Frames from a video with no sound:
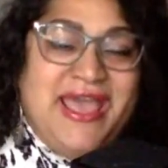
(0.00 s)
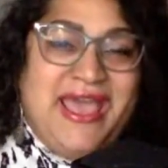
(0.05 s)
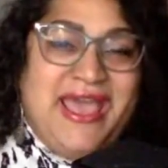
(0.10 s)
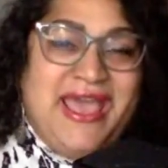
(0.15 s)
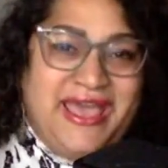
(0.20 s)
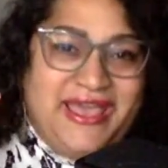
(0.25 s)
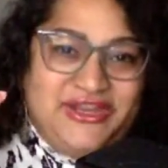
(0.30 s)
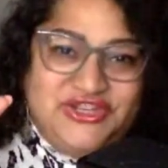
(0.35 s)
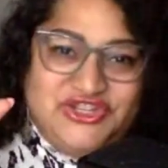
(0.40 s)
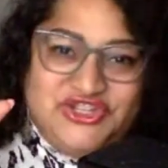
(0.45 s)

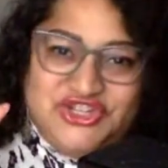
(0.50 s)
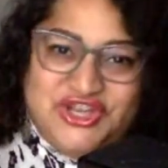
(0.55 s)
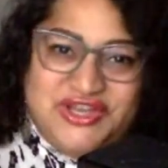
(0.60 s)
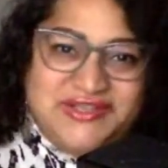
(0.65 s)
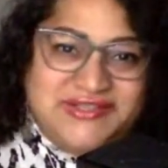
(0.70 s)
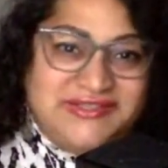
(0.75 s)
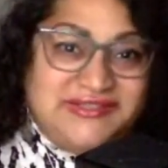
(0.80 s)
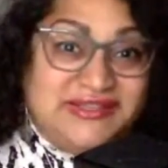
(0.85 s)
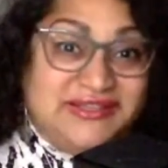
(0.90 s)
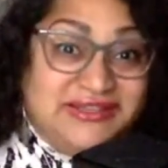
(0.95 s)
and
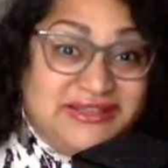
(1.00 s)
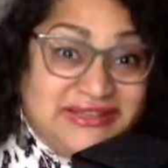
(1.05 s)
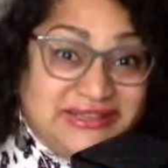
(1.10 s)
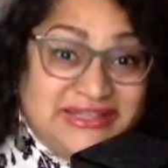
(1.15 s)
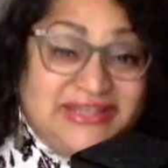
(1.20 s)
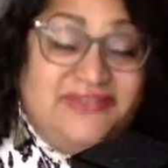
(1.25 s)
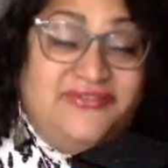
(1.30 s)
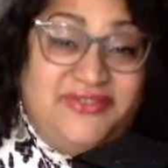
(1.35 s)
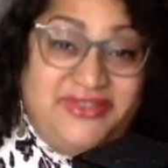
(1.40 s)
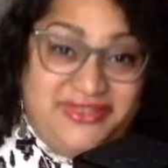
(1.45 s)
just
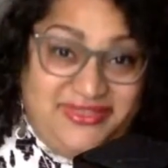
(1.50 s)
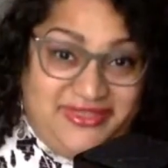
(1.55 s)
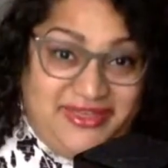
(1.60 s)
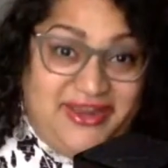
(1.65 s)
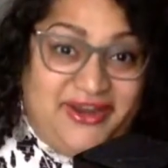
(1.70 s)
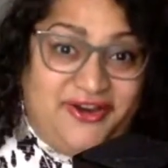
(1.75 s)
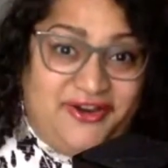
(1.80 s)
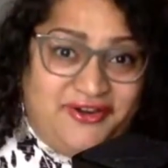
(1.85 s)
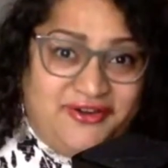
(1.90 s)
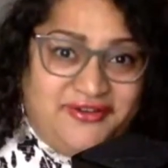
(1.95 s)
live in
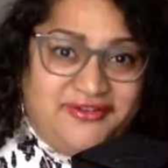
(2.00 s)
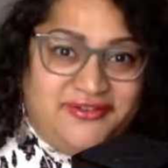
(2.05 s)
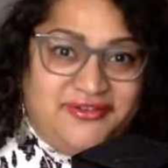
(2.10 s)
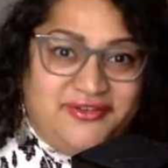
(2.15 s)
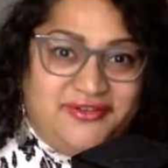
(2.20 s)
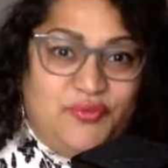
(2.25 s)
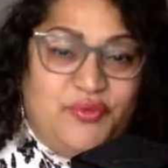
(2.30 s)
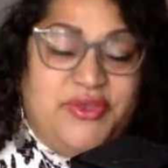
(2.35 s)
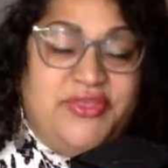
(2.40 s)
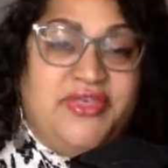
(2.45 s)
there
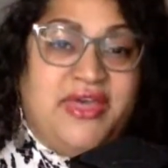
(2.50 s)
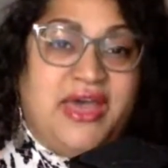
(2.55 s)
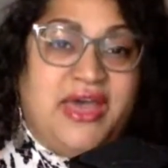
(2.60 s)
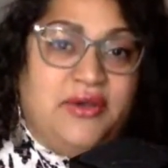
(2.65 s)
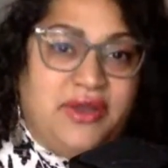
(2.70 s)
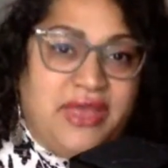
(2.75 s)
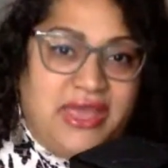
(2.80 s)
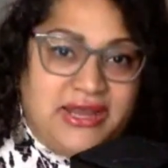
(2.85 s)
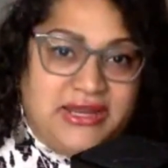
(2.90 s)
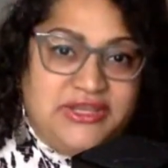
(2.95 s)
without
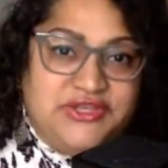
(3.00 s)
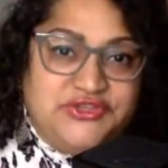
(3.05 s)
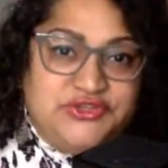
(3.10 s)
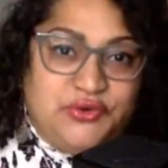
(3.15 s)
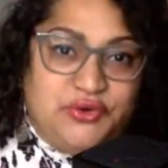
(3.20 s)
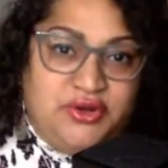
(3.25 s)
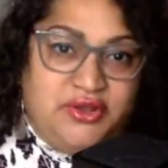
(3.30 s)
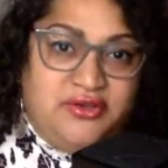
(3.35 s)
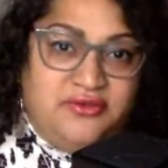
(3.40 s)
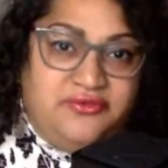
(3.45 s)
any
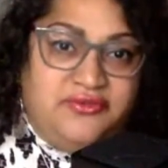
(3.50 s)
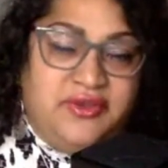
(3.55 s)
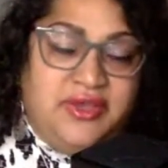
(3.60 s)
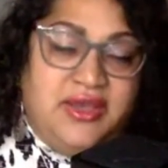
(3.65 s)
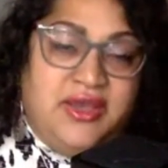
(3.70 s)
sort of